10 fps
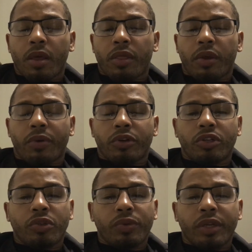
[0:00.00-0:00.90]
There are
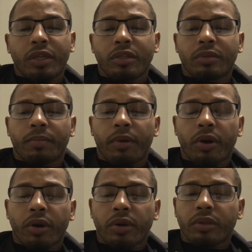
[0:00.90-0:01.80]
shootings,
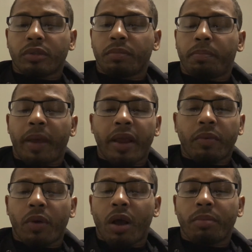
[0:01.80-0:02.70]
murders,
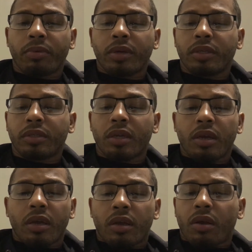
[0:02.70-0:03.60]
bank robberies,
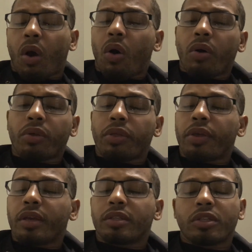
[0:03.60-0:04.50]
all the
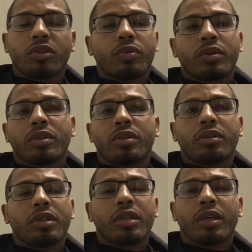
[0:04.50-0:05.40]
things that you would
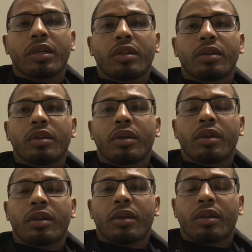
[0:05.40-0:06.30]
see and
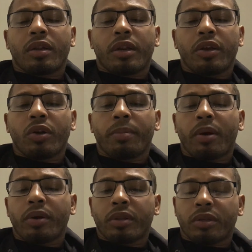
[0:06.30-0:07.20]
hear
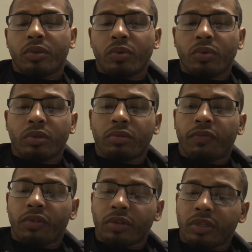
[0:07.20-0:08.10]
about in the news
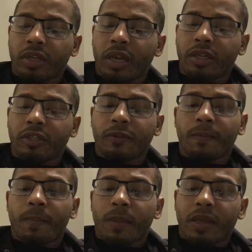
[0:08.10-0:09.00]
for the States
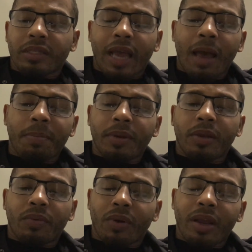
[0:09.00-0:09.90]
is
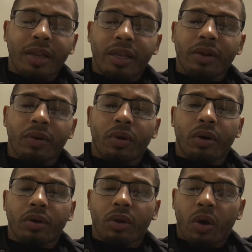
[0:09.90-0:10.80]
happening right here
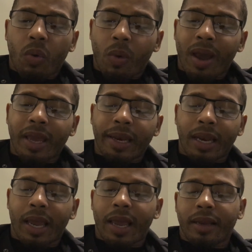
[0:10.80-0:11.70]
on Hawaiian
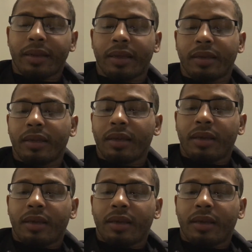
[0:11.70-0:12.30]
land. And,